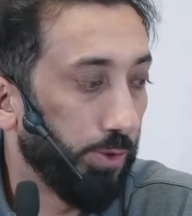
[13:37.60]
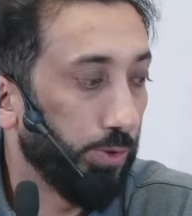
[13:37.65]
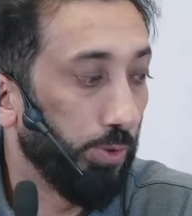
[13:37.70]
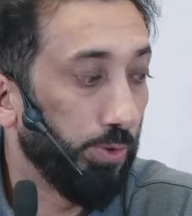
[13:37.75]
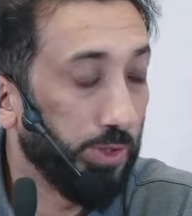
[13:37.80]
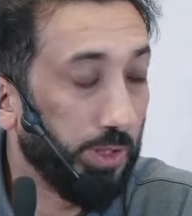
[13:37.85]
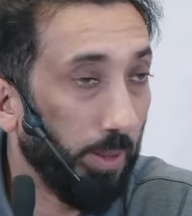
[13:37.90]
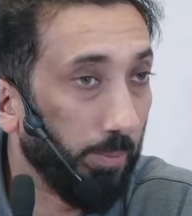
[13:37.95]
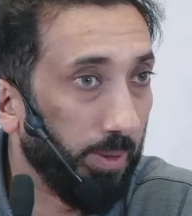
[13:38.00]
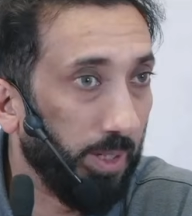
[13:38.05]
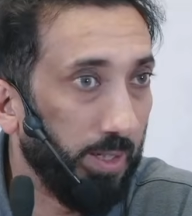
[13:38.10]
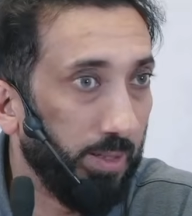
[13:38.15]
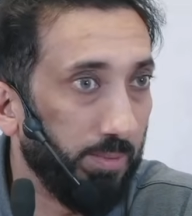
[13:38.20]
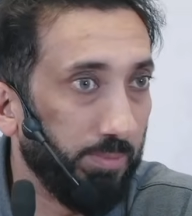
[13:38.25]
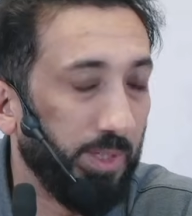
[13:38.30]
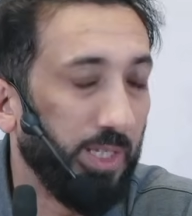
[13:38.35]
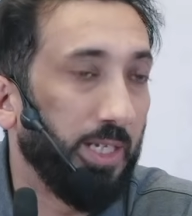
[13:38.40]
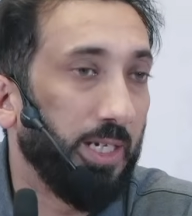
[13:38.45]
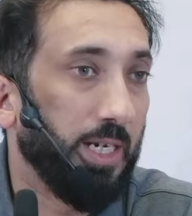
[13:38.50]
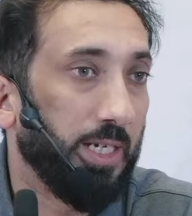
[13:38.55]
al-jabal,
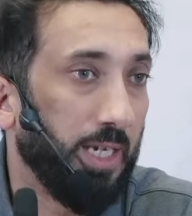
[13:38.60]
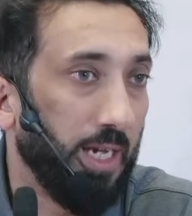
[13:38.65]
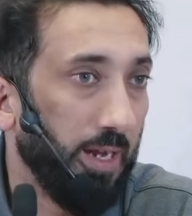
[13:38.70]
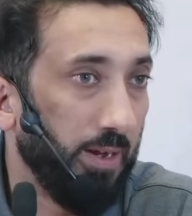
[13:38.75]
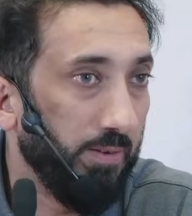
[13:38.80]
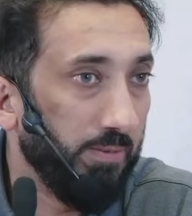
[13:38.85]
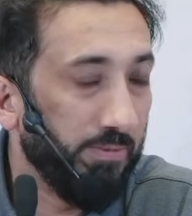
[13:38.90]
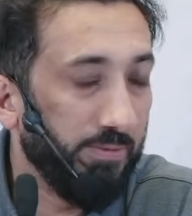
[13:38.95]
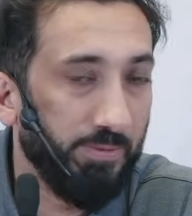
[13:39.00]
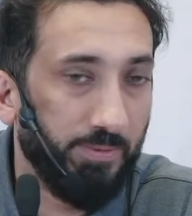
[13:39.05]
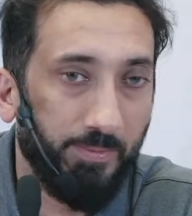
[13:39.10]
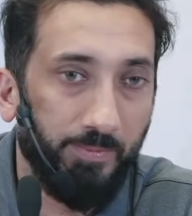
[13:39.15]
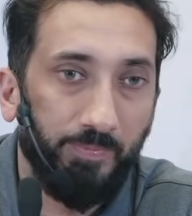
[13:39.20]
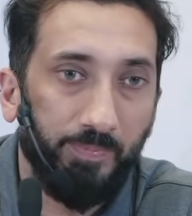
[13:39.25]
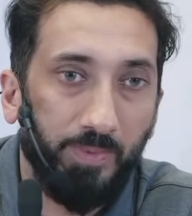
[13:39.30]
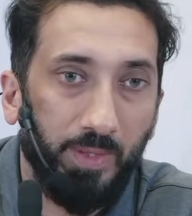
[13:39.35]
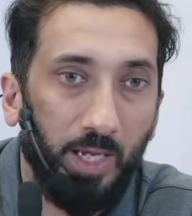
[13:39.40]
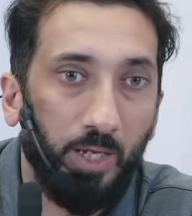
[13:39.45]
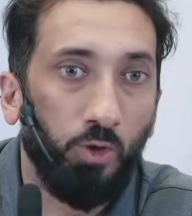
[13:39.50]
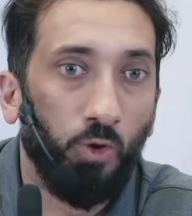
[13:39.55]
meaning a cave,
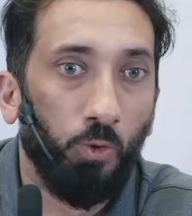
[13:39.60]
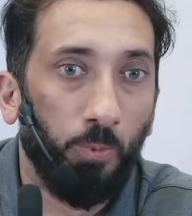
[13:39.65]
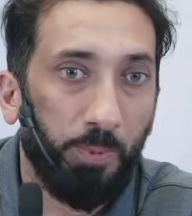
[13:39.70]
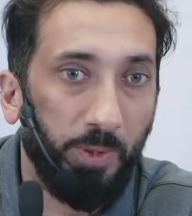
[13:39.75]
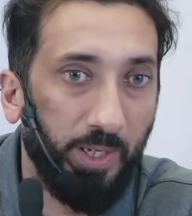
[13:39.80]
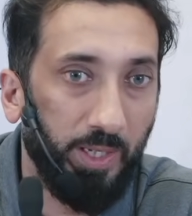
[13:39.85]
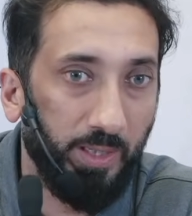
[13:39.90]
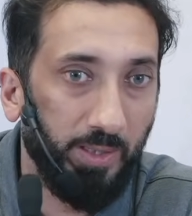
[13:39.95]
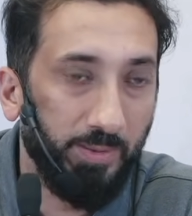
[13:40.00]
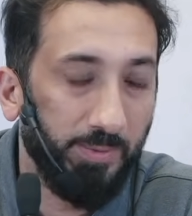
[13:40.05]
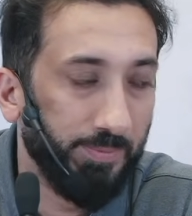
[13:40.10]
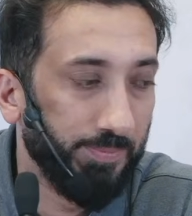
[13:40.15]
an opening.